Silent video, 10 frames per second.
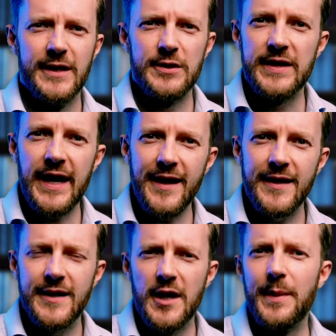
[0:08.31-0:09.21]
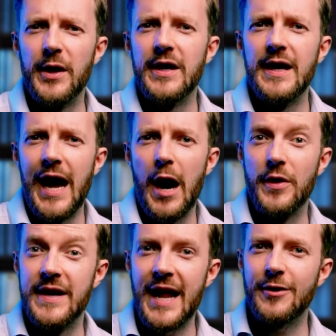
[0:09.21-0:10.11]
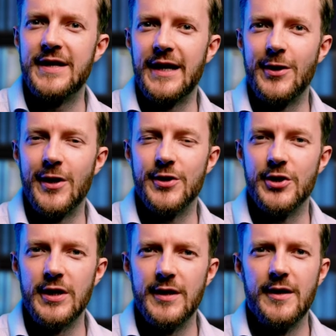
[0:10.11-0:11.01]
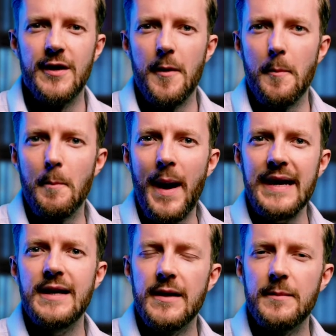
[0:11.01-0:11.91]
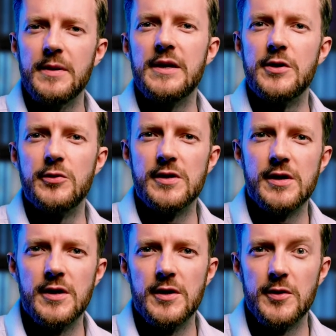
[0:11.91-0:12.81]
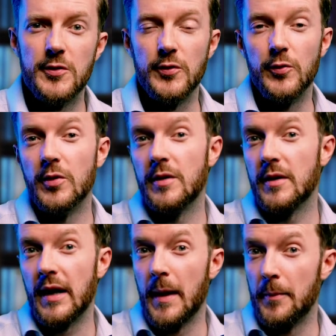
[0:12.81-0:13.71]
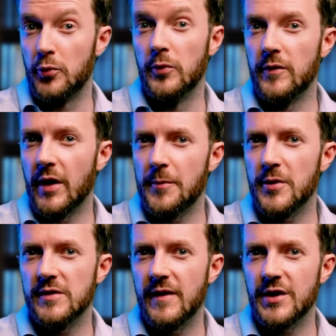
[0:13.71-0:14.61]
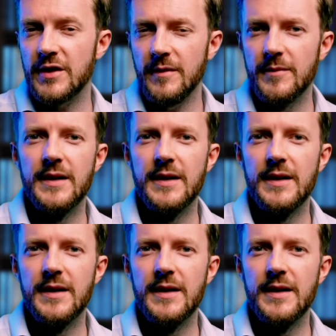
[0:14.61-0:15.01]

Today, about how nanotechnology might be used to improve cryopreservation